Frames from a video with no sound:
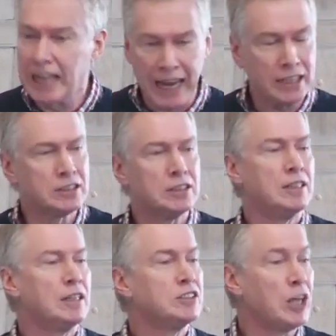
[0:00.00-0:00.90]
and
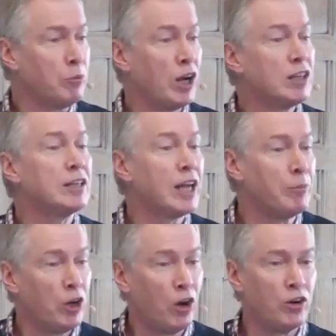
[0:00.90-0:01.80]
yet someone
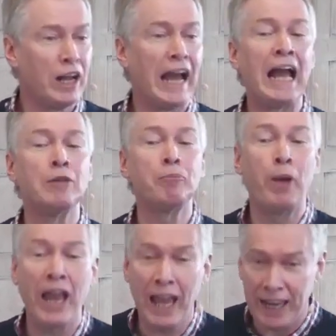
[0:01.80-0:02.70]
can come along
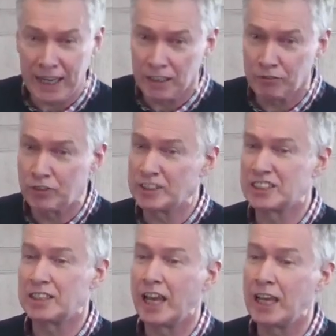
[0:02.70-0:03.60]
and pay
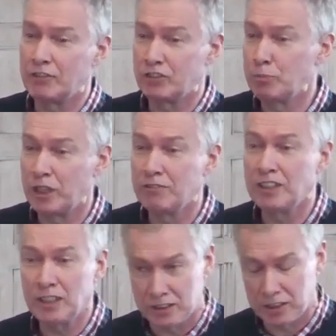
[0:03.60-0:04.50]
for a slave to
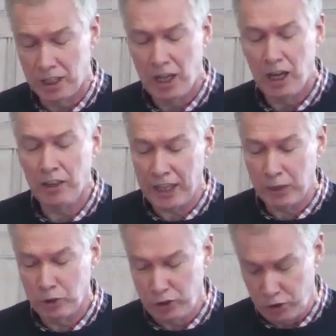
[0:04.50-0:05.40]
be released.
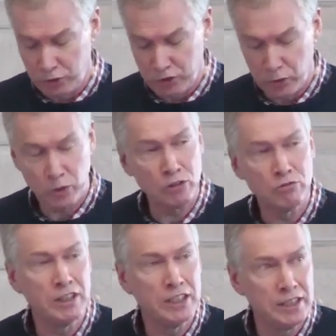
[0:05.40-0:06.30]
And they would use the
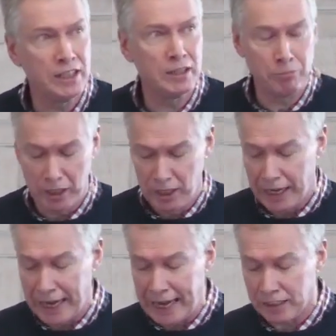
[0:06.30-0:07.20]
word
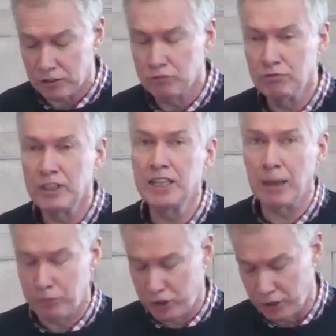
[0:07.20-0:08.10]
redeem and
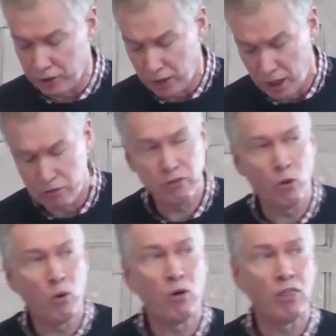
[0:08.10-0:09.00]
redemption
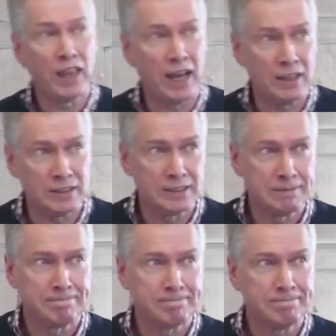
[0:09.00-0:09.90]
for that.